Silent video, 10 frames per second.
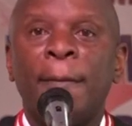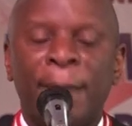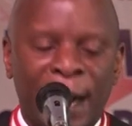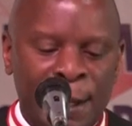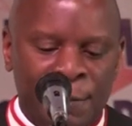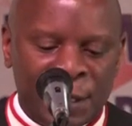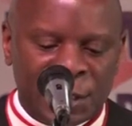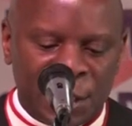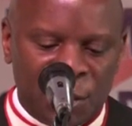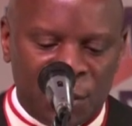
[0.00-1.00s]
by
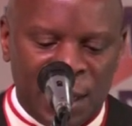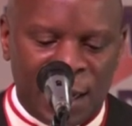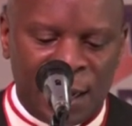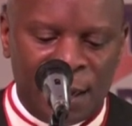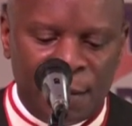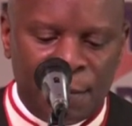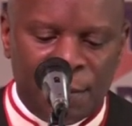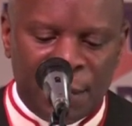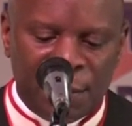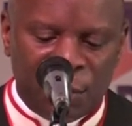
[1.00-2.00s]
particular
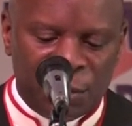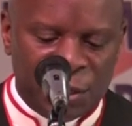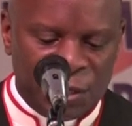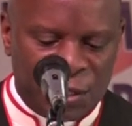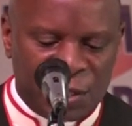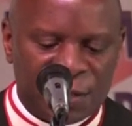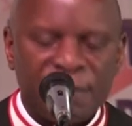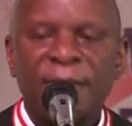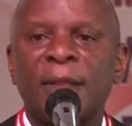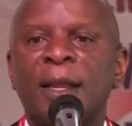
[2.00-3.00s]

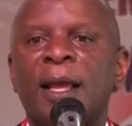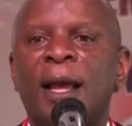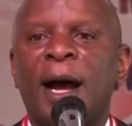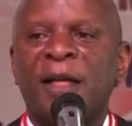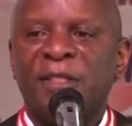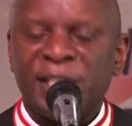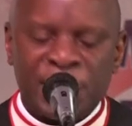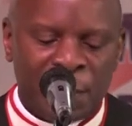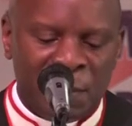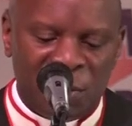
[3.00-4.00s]
memories. And
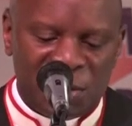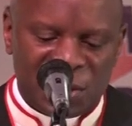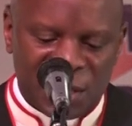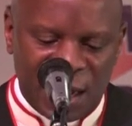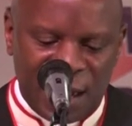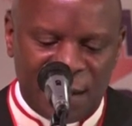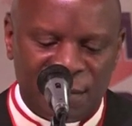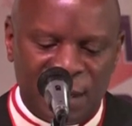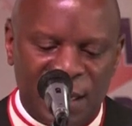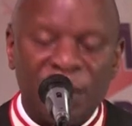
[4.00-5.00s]
these memories
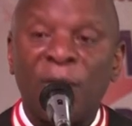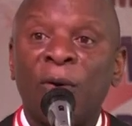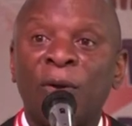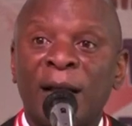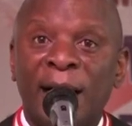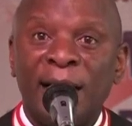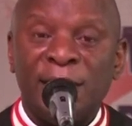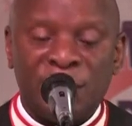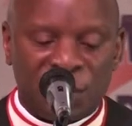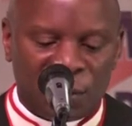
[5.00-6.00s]
come in all
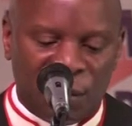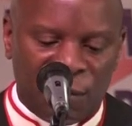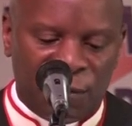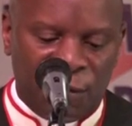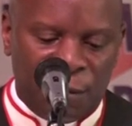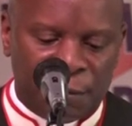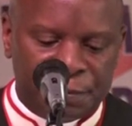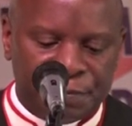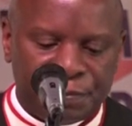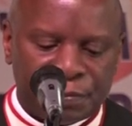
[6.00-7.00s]
kinds of form.
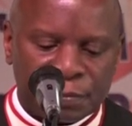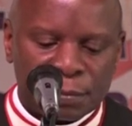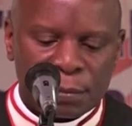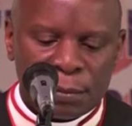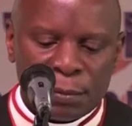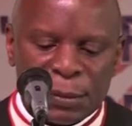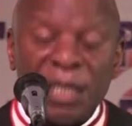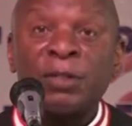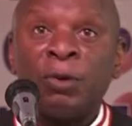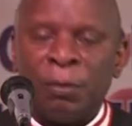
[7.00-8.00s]

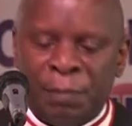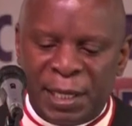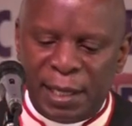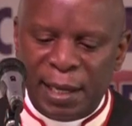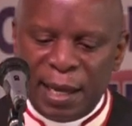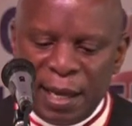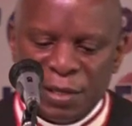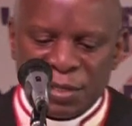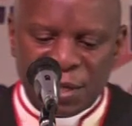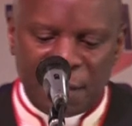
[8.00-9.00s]
It could be
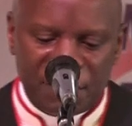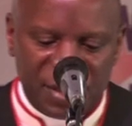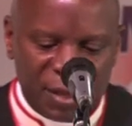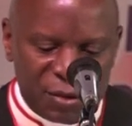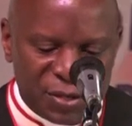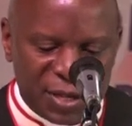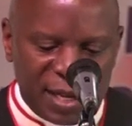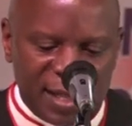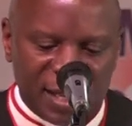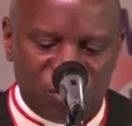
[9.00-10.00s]
something you
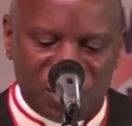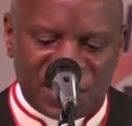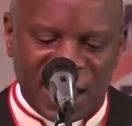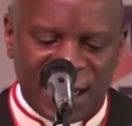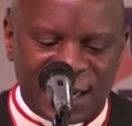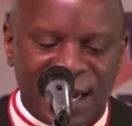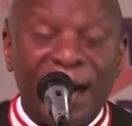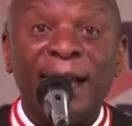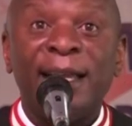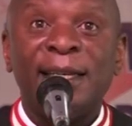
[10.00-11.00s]
said that was
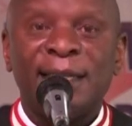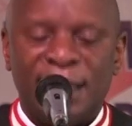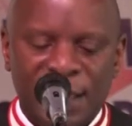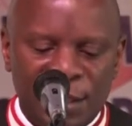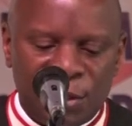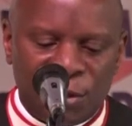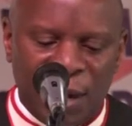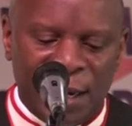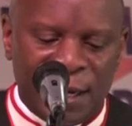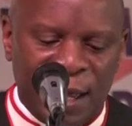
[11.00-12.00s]
unkind to
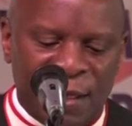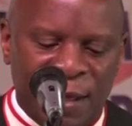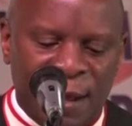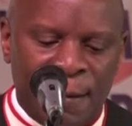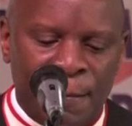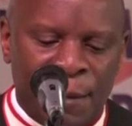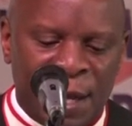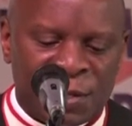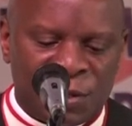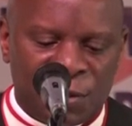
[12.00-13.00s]
another
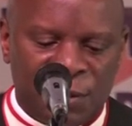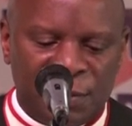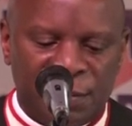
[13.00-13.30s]
person.